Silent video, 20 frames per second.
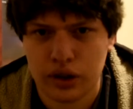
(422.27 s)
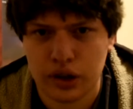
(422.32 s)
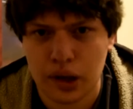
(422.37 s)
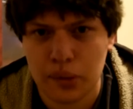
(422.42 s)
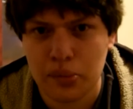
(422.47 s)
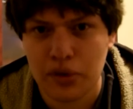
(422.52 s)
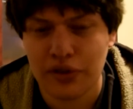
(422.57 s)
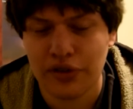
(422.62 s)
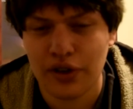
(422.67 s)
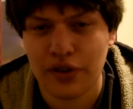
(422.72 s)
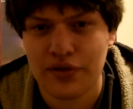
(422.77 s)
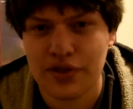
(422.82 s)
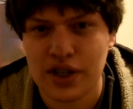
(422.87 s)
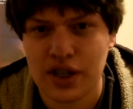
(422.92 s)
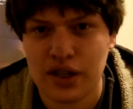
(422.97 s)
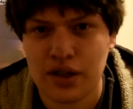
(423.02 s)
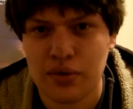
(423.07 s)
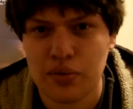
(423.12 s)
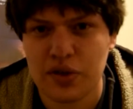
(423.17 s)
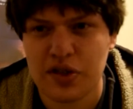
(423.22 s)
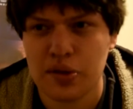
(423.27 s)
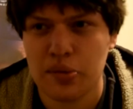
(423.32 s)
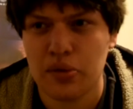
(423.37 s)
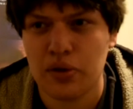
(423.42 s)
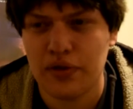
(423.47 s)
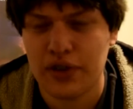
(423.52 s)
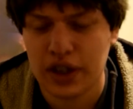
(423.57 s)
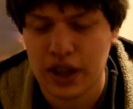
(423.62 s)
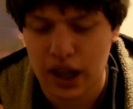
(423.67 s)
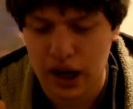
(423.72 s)
Number 15 was a
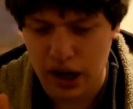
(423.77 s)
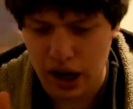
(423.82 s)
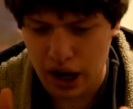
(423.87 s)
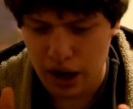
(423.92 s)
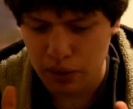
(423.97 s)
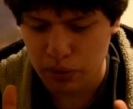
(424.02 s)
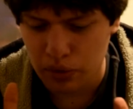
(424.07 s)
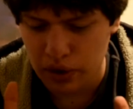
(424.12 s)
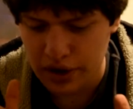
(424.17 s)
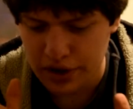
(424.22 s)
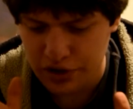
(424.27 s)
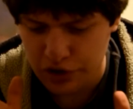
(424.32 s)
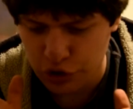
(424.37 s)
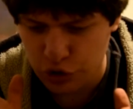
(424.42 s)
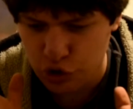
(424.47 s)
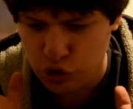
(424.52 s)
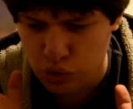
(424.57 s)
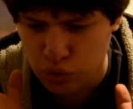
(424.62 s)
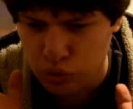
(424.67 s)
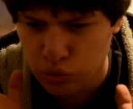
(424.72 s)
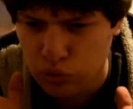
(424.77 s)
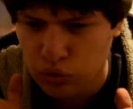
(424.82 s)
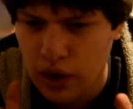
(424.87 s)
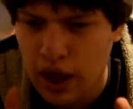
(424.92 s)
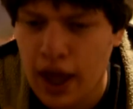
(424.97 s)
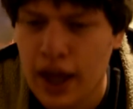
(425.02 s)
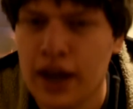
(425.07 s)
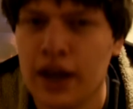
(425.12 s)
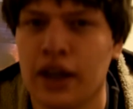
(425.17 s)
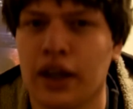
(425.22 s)
movie that I was
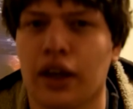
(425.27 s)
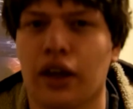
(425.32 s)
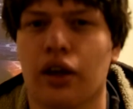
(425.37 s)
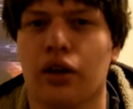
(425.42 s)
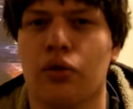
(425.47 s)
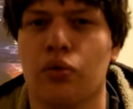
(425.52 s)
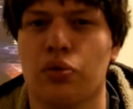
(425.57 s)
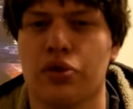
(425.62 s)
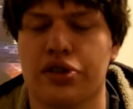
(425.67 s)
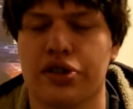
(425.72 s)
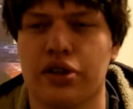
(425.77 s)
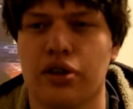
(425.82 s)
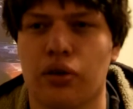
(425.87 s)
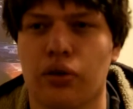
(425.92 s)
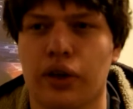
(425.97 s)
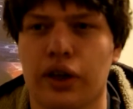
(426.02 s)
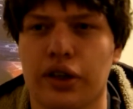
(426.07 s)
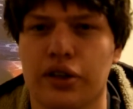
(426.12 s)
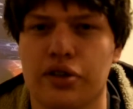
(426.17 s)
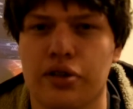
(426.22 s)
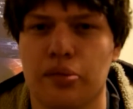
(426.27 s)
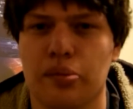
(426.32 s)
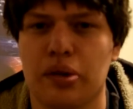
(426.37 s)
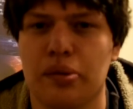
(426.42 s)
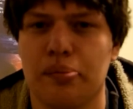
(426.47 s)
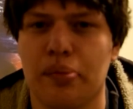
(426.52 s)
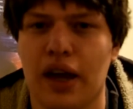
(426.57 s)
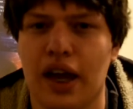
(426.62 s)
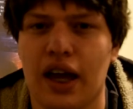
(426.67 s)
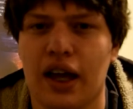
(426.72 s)
dreading was going to be
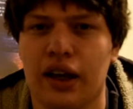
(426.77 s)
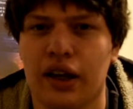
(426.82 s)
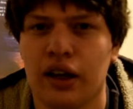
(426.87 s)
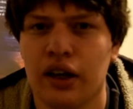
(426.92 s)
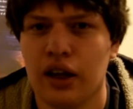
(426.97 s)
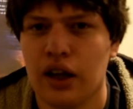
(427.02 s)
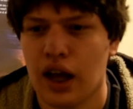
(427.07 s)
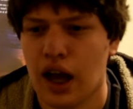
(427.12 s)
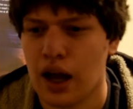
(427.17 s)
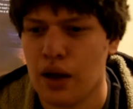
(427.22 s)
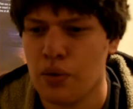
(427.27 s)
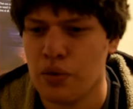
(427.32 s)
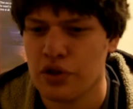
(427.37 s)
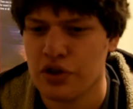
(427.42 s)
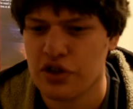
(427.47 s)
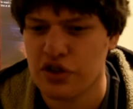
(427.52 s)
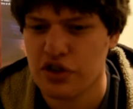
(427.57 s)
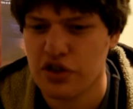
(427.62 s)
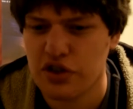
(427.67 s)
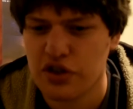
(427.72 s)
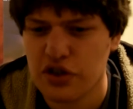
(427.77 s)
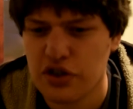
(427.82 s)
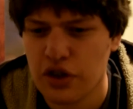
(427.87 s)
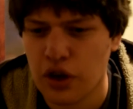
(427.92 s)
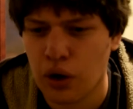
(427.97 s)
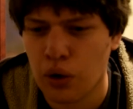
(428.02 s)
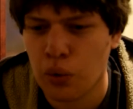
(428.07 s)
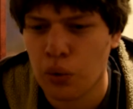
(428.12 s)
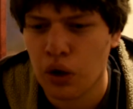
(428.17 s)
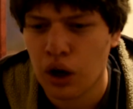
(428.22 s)
bad. I was
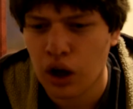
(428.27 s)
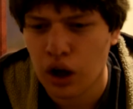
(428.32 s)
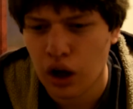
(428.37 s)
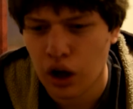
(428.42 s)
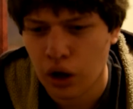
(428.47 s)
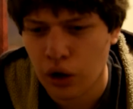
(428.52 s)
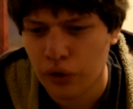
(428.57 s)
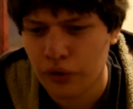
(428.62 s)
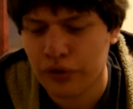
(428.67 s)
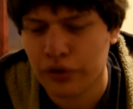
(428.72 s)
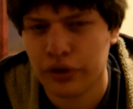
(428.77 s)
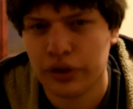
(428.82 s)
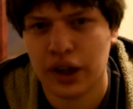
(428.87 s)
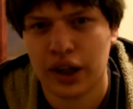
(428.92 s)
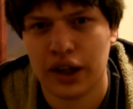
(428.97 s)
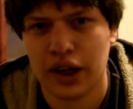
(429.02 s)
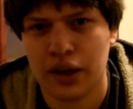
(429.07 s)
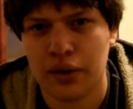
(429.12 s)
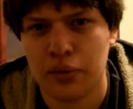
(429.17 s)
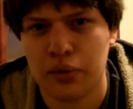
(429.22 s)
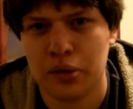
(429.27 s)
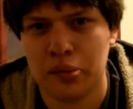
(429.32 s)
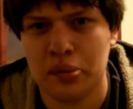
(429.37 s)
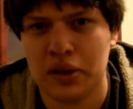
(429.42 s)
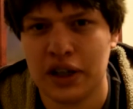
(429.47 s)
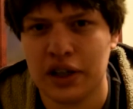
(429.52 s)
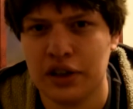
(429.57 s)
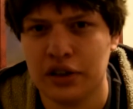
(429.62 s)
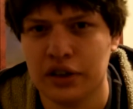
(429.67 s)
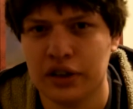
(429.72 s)
so hopeful that it would
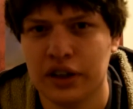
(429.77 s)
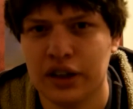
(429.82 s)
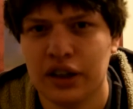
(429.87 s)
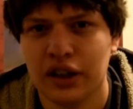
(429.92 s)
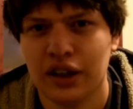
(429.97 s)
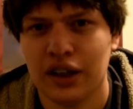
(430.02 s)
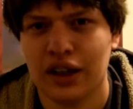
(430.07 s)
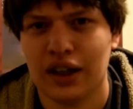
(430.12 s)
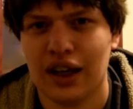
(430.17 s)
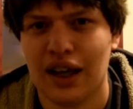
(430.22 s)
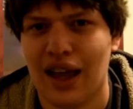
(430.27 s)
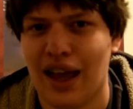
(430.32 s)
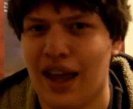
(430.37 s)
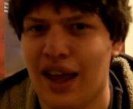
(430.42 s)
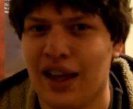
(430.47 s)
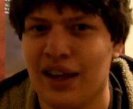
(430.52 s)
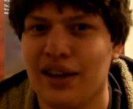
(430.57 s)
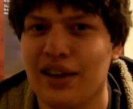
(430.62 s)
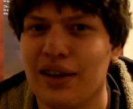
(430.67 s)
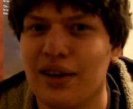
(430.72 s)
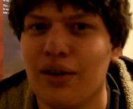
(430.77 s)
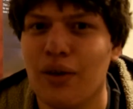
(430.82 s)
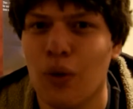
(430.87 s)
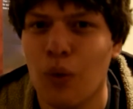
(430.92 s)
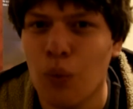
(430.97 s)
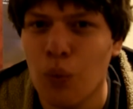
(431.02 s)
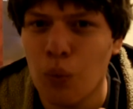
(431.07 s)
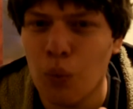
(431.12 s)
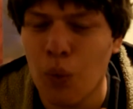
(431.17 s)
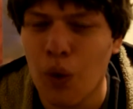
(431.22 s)
be good, and it
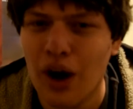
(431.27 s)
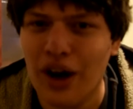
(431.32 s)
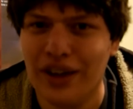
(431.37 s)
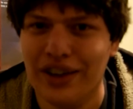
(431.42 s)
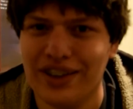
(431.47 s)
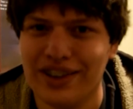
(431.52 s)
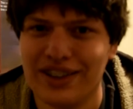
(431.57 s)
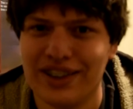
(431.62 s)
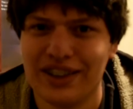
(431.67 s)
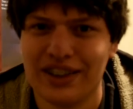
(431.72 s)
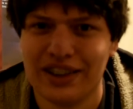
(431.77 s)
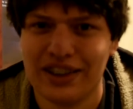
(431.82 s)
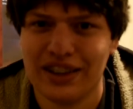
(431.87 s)
was.